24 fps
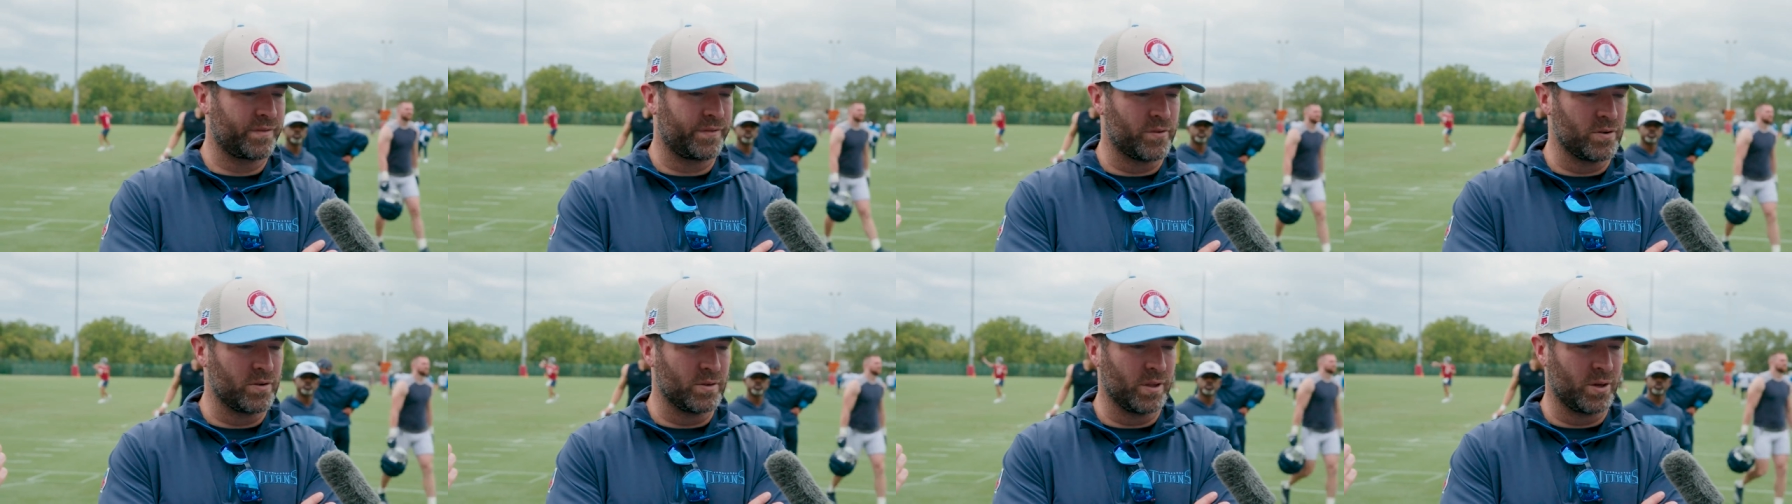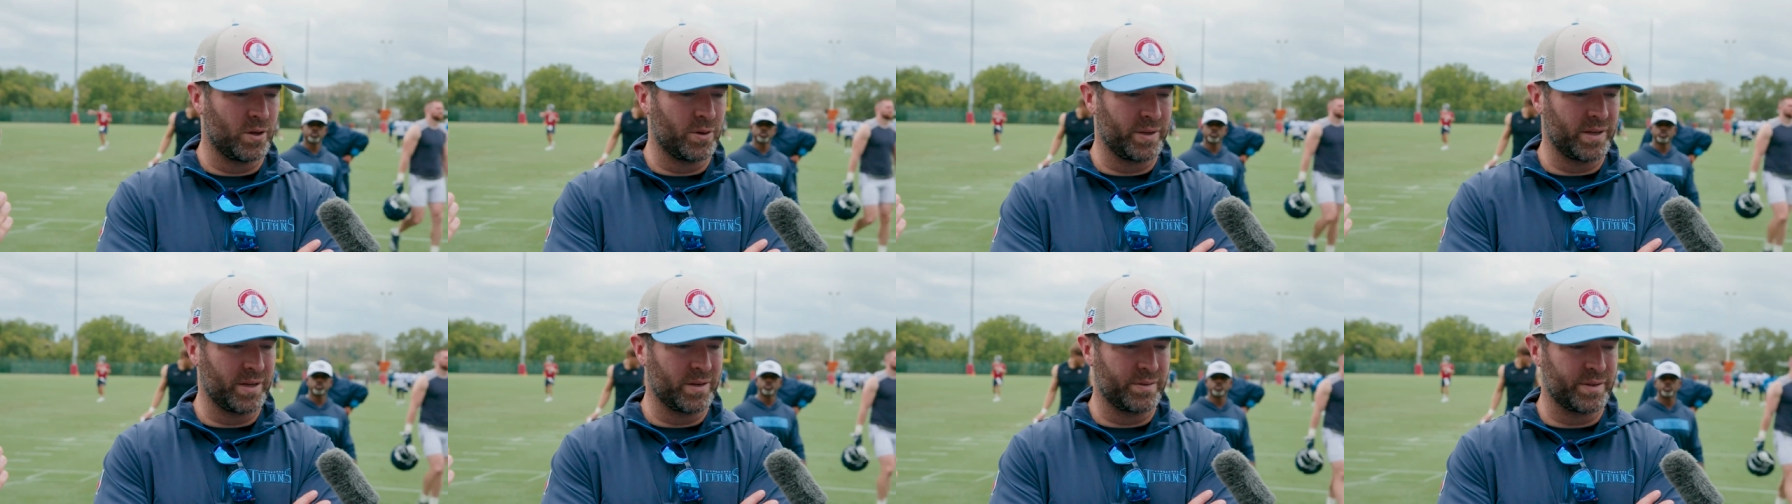full
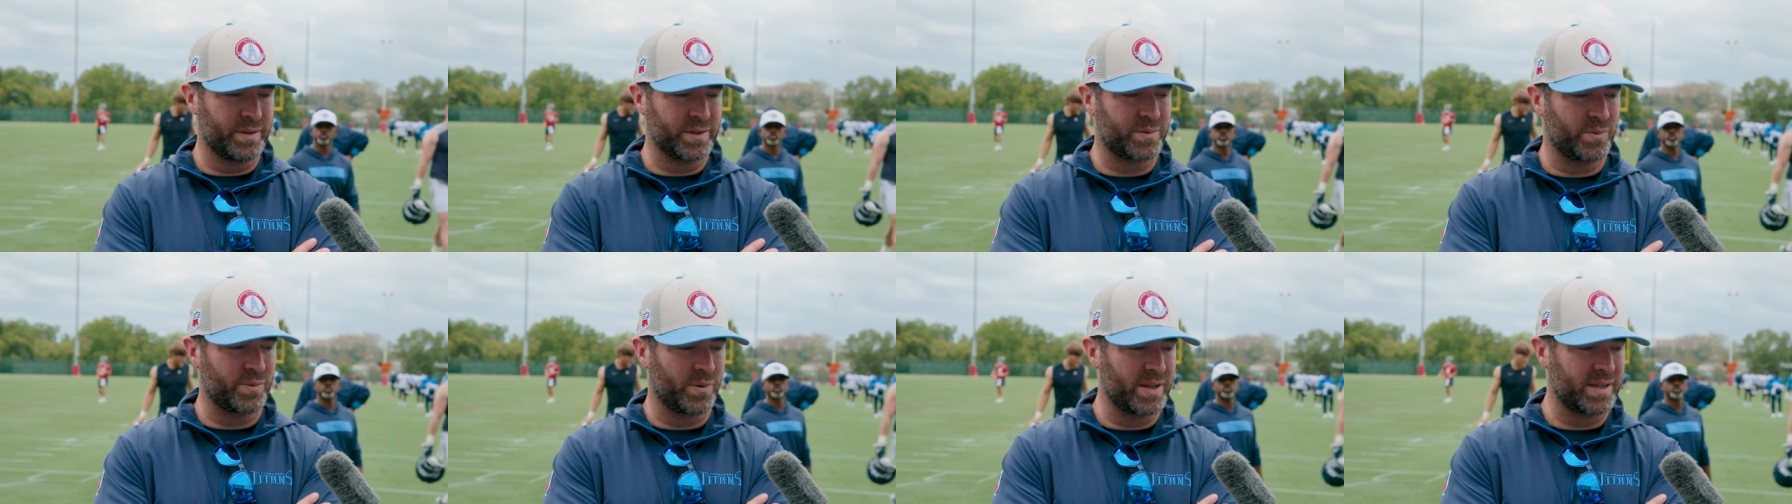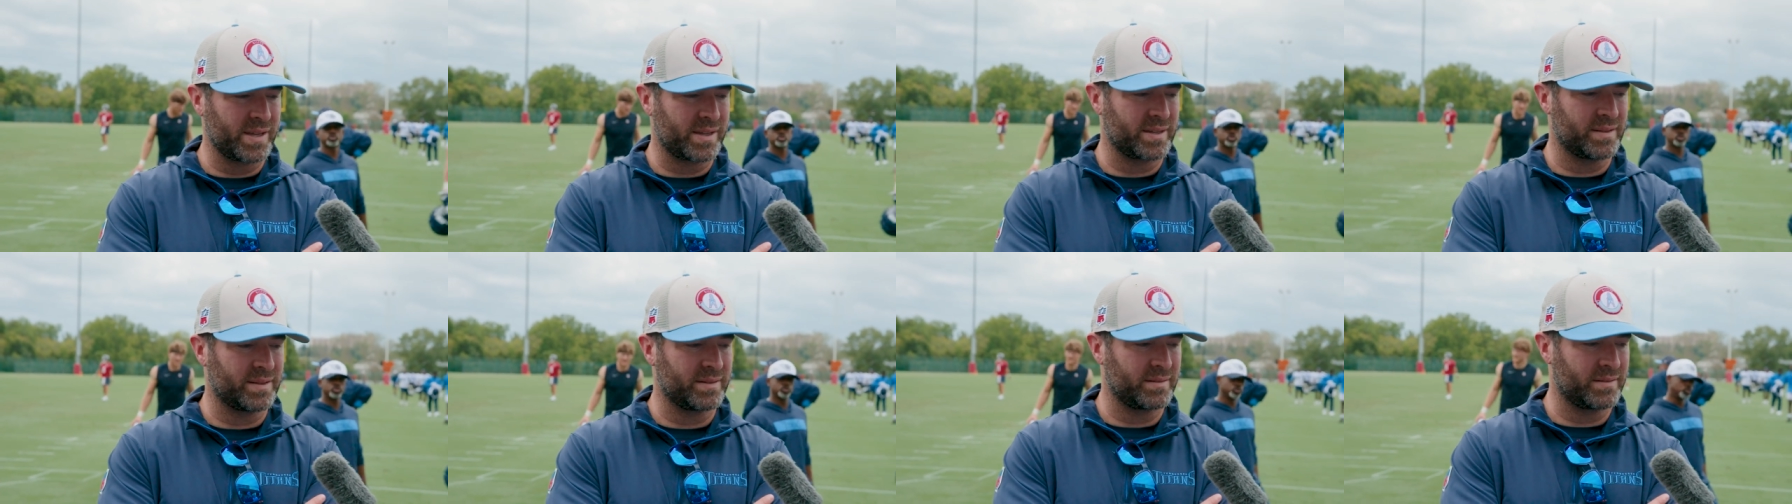load here this
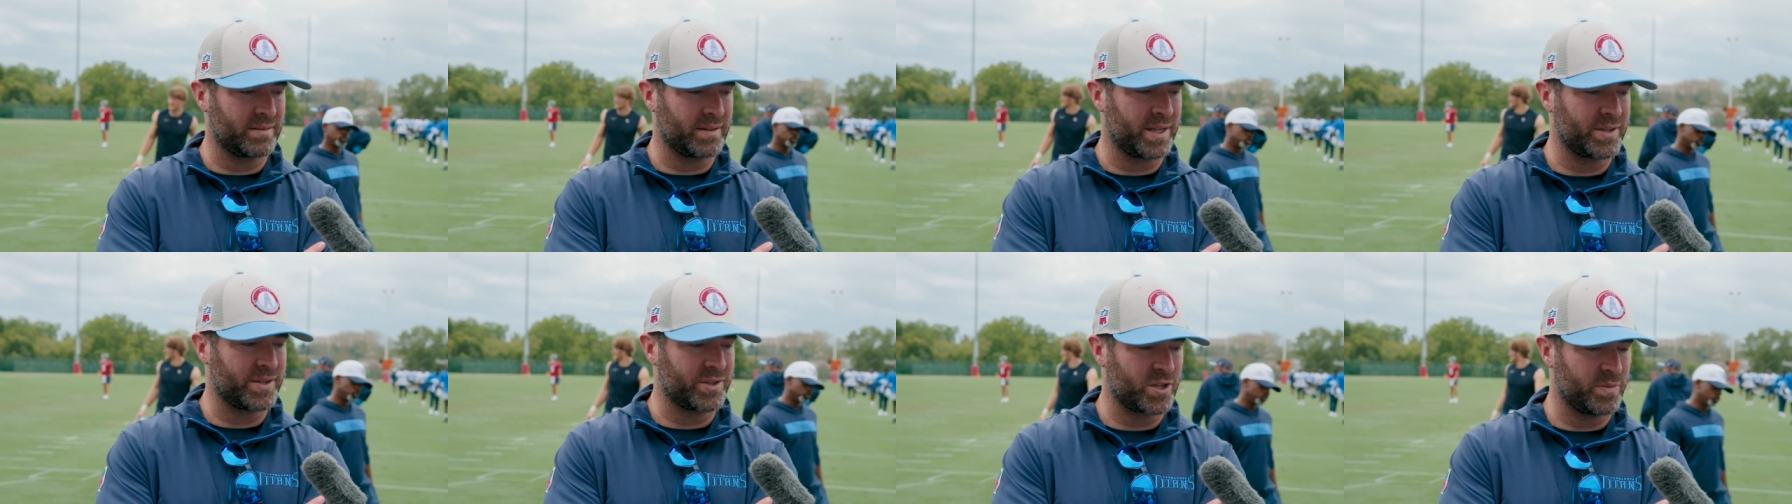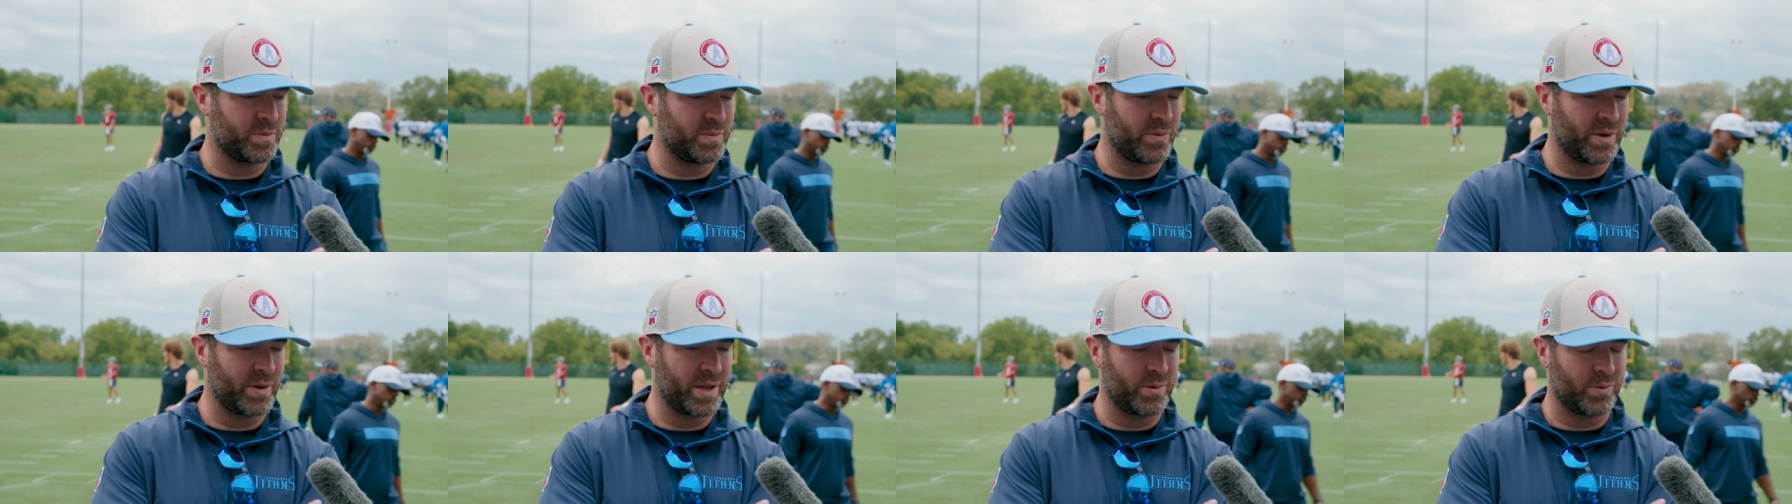week, and and
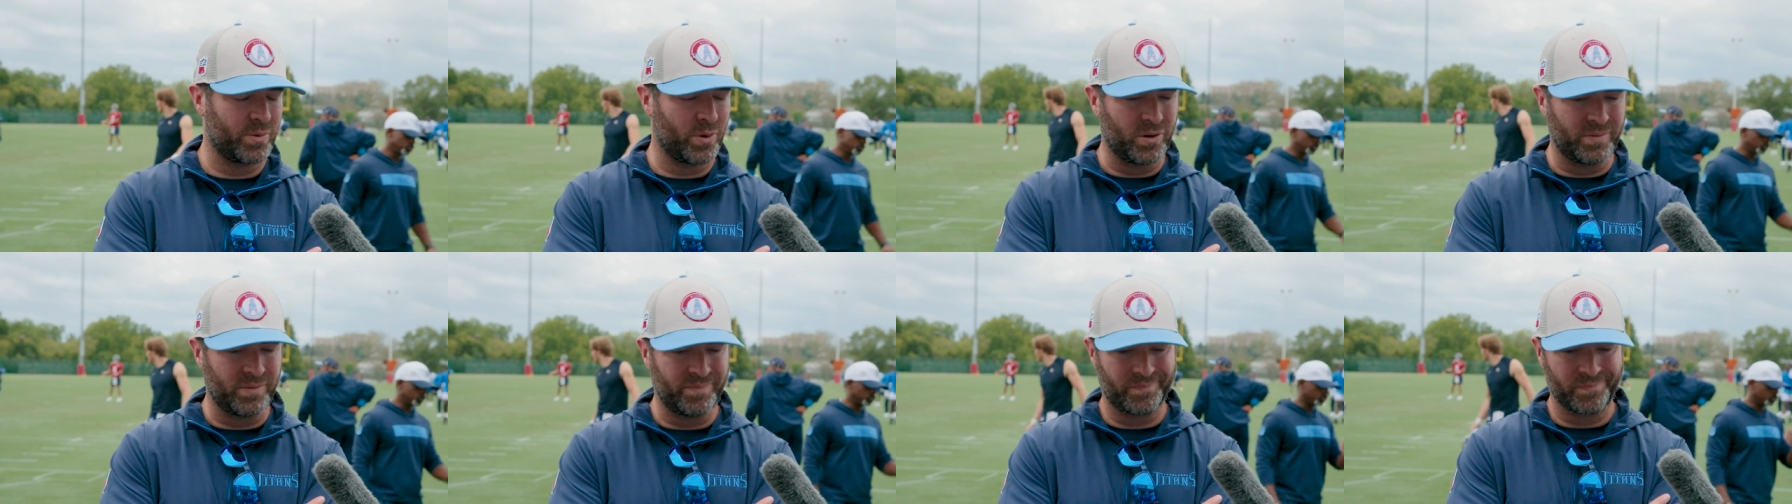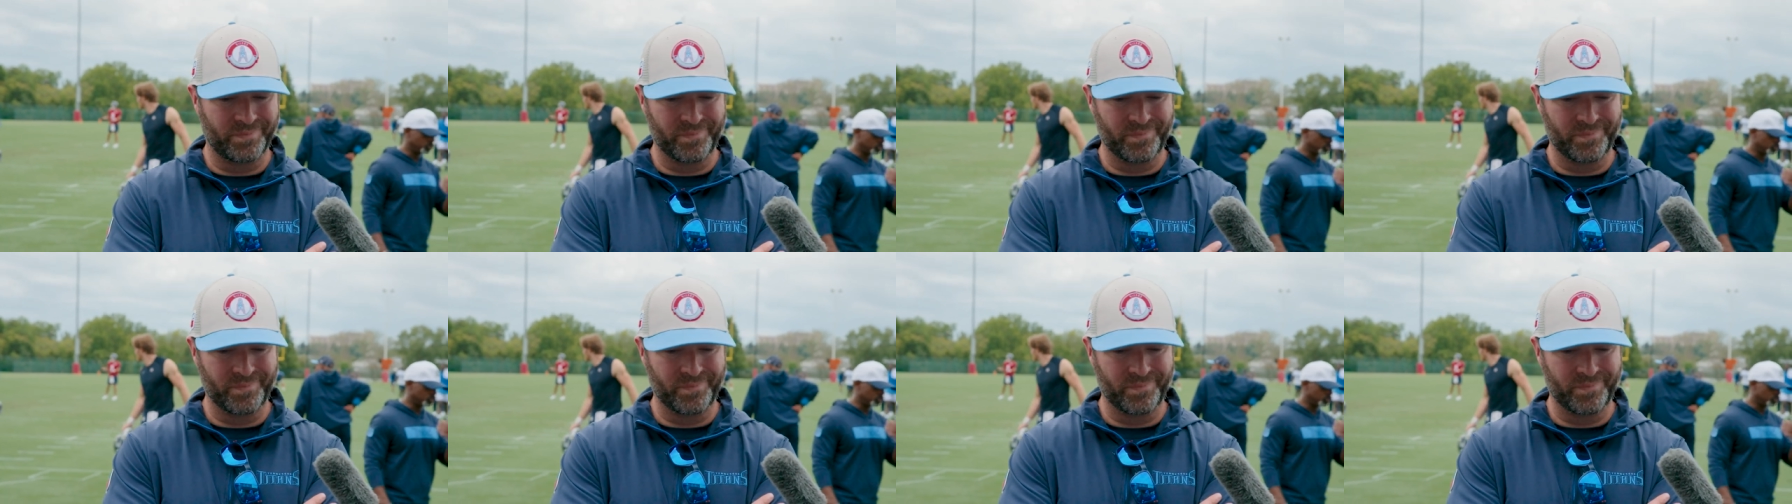should be ready to roll